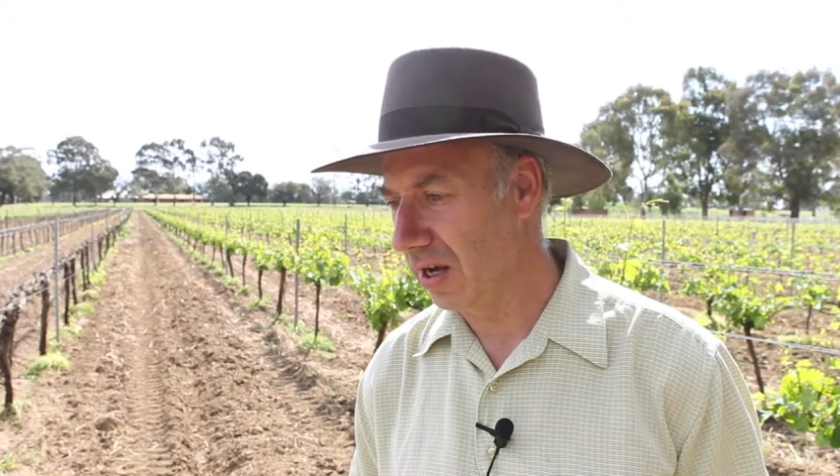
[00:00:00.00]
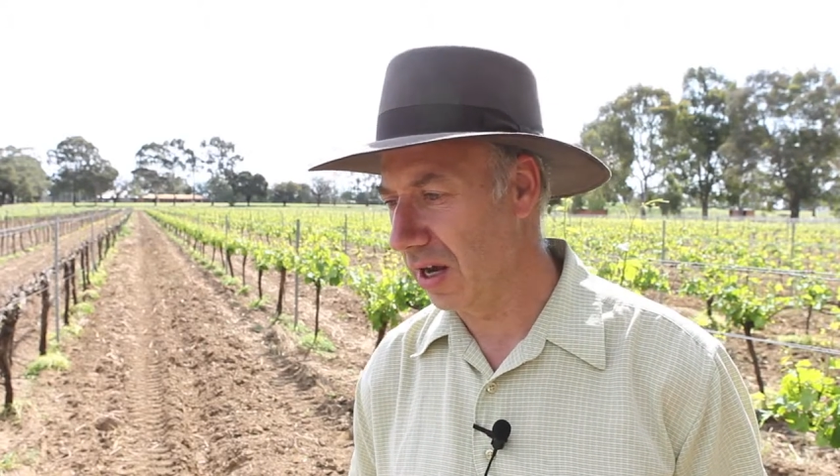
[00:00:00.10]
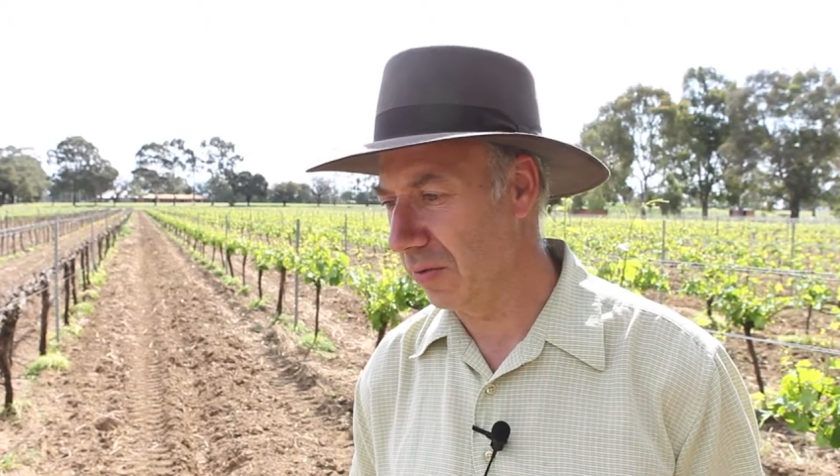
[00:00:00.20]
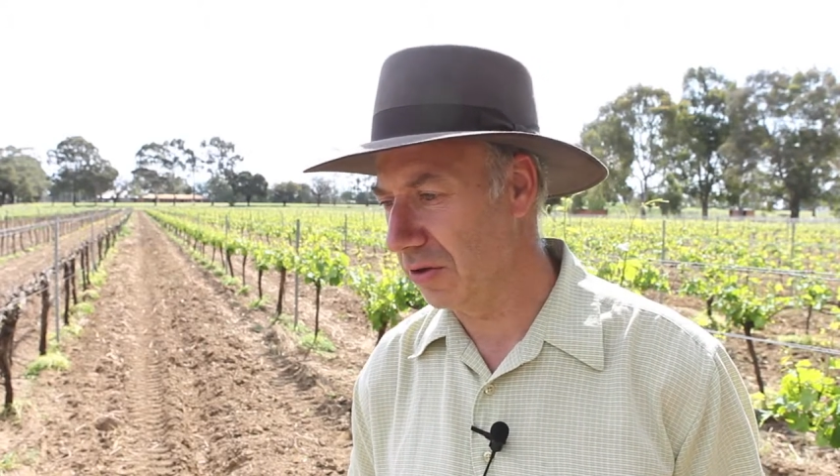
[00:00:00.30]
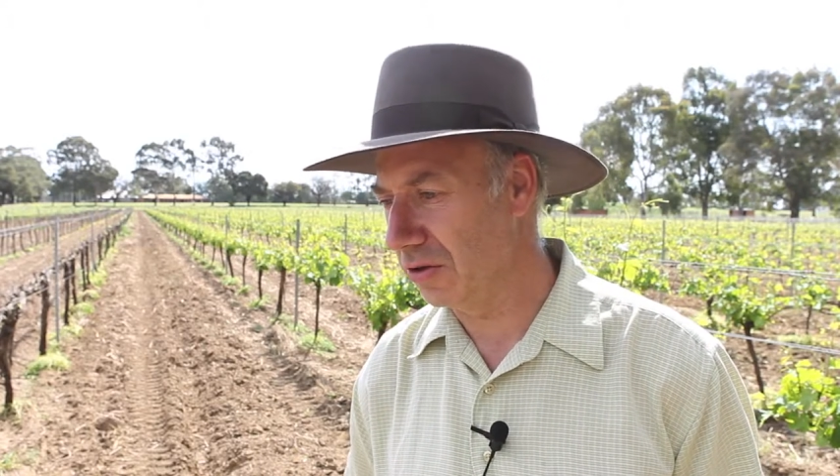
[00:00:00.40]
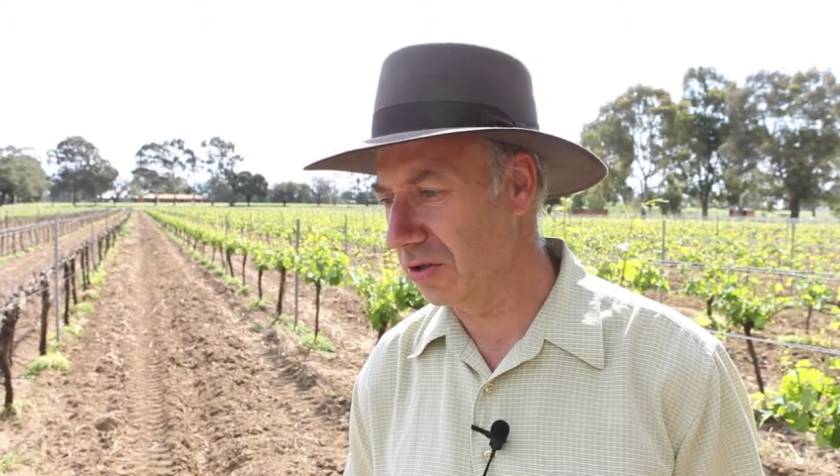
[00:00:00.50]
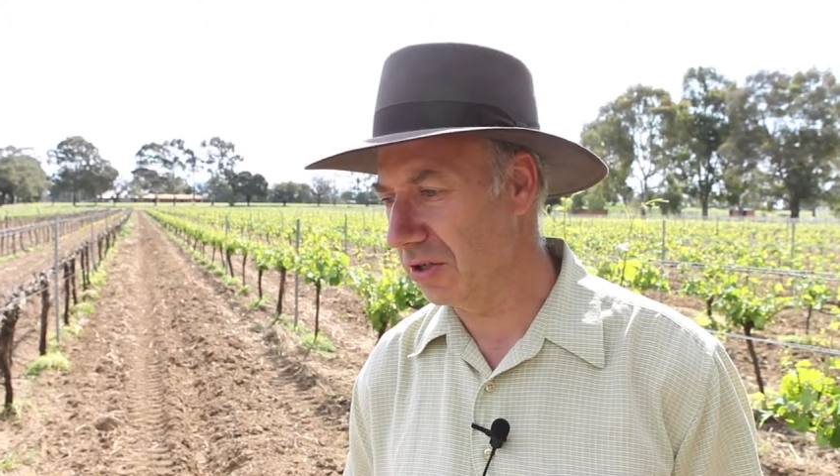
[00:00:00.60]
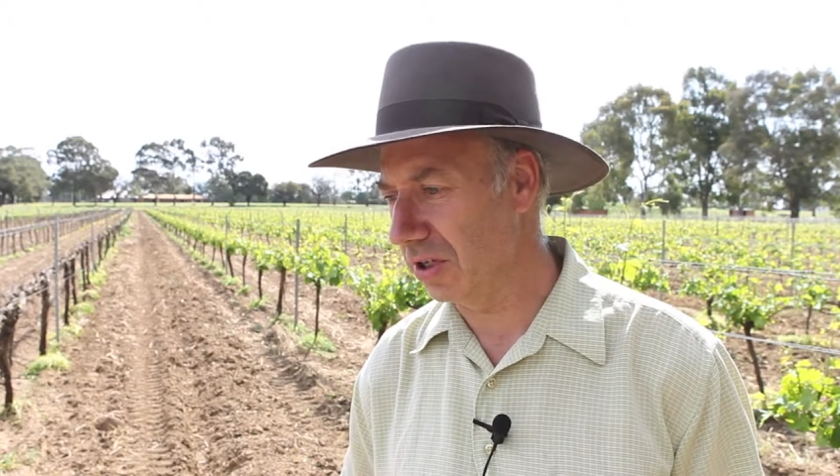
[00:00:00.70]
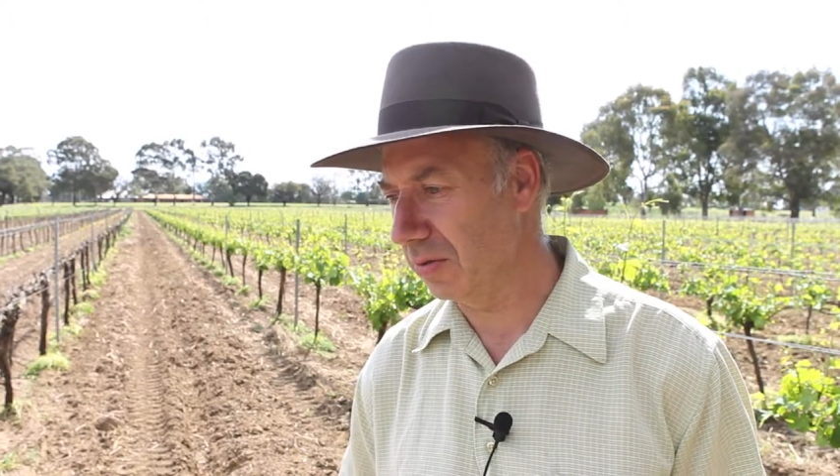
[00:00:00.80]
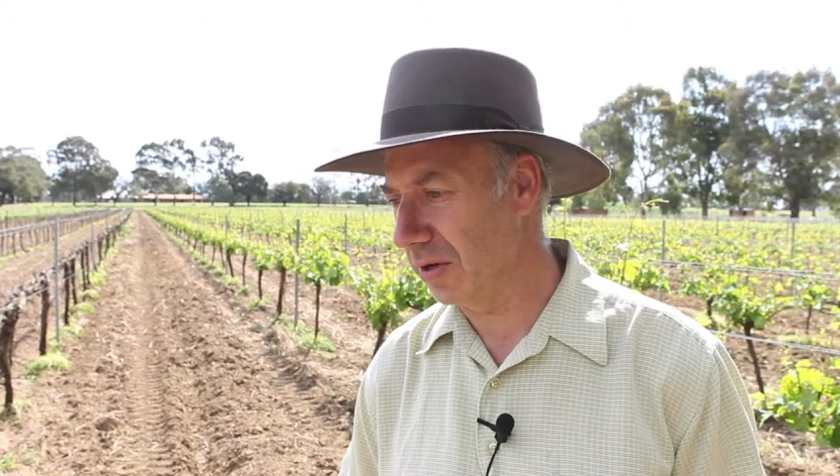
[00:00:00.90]
and
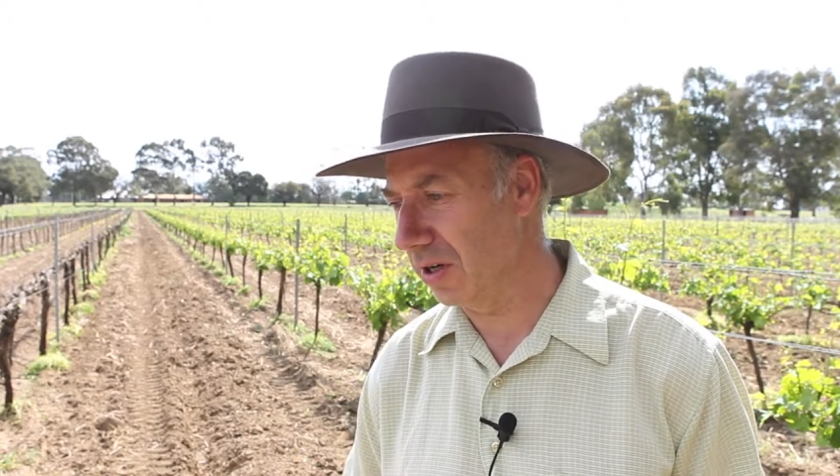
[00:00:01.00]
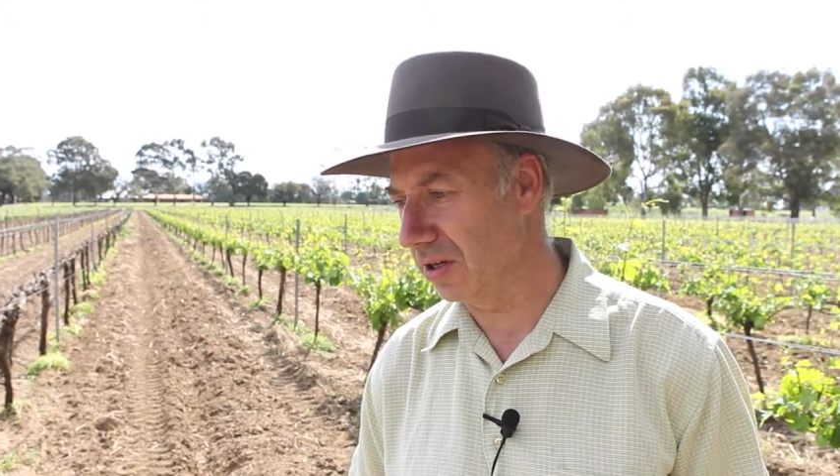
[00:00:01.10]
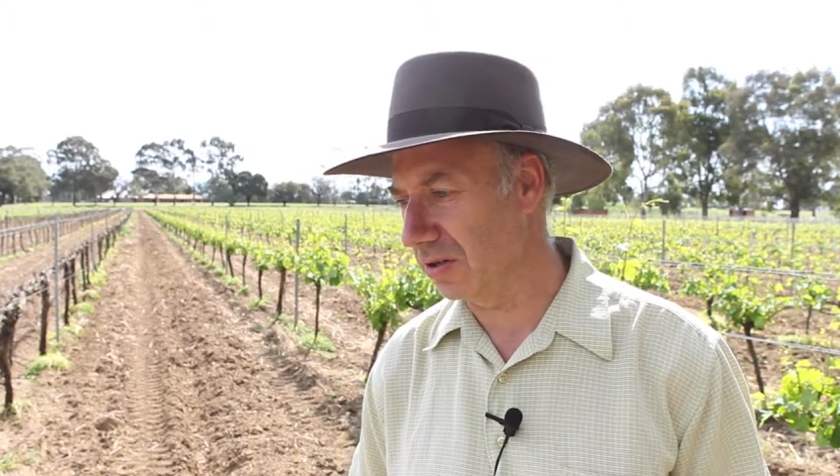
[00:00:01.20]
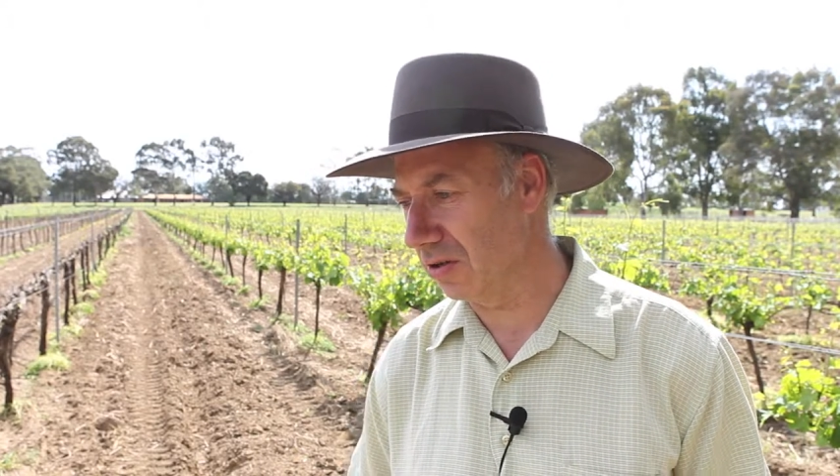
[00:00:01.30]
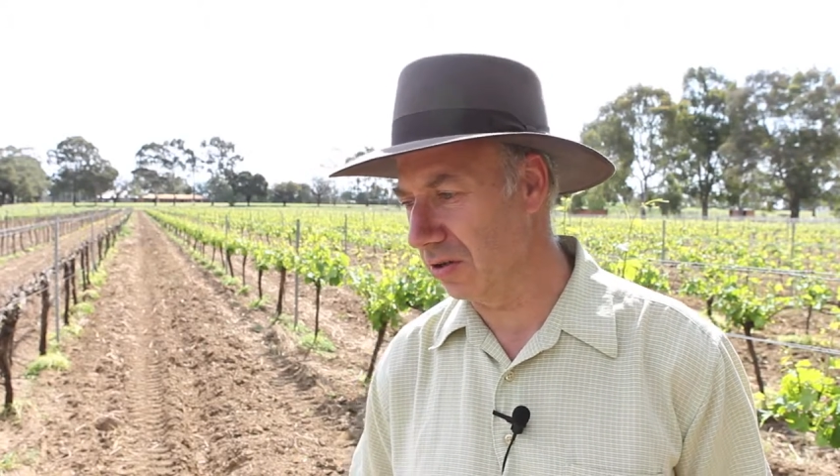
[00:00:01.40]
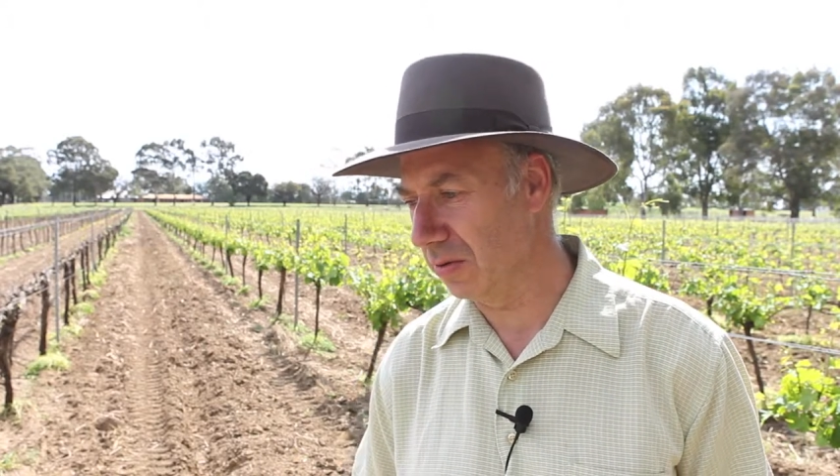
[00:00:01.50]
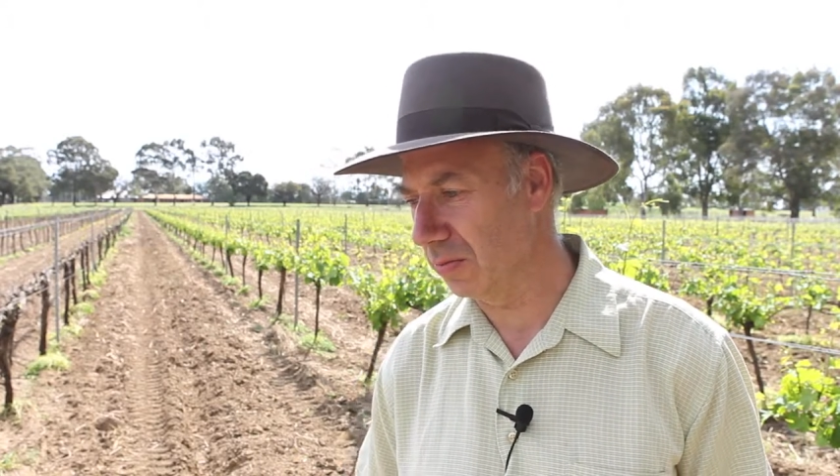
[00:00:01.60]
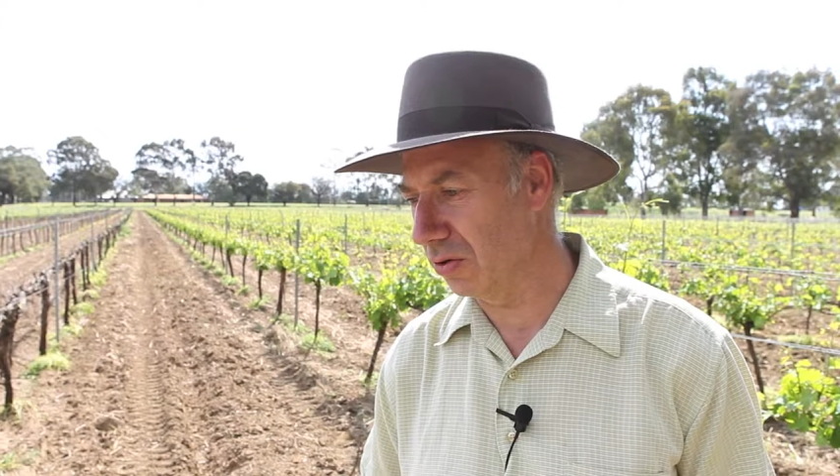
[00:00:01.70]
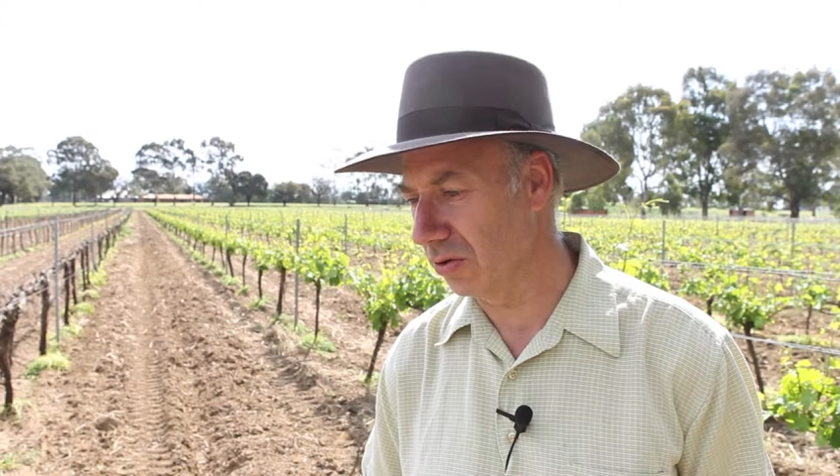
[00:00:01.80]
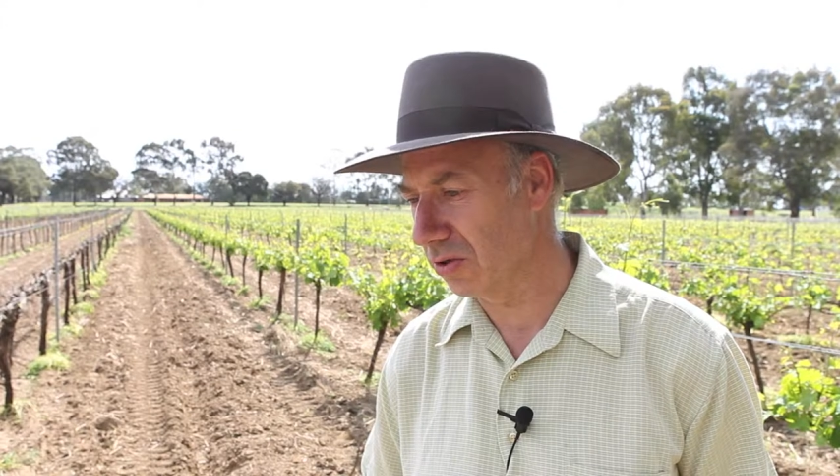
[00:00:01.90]
reducing dependence on
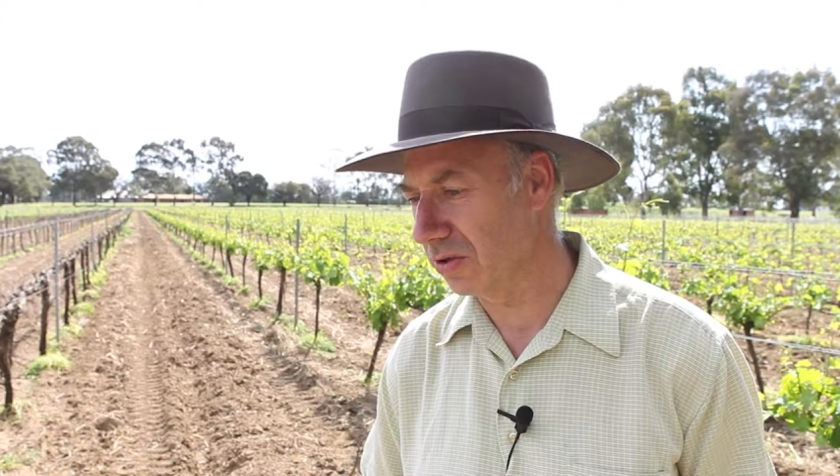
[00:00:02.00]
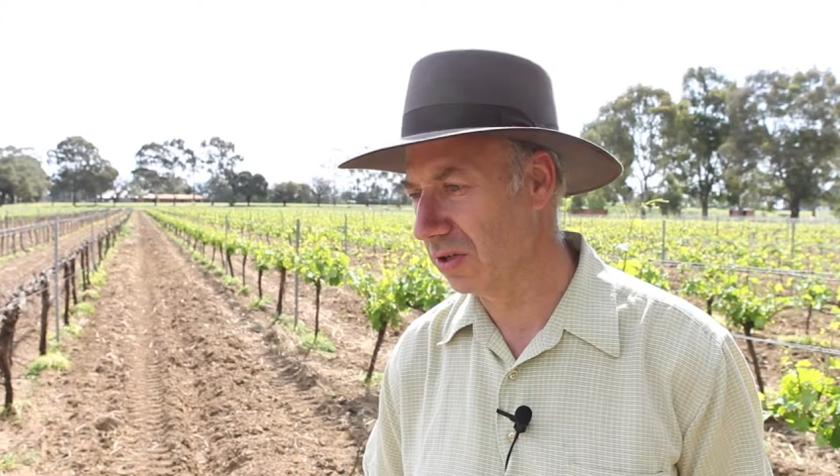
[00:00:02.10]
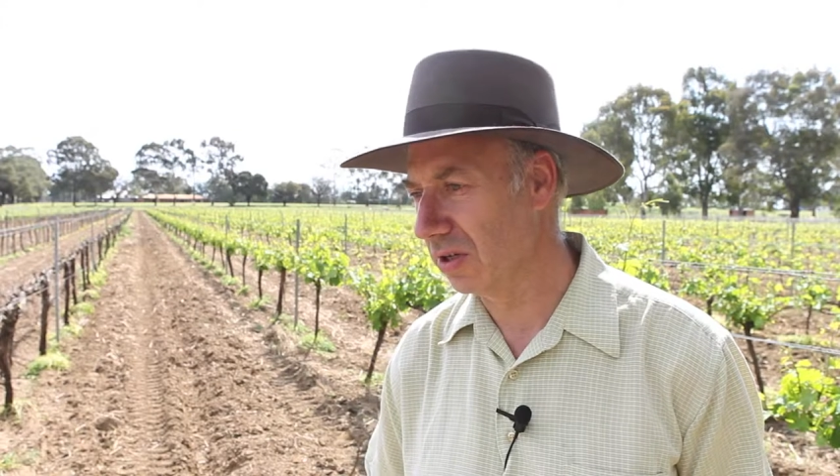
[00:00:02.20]
inputs.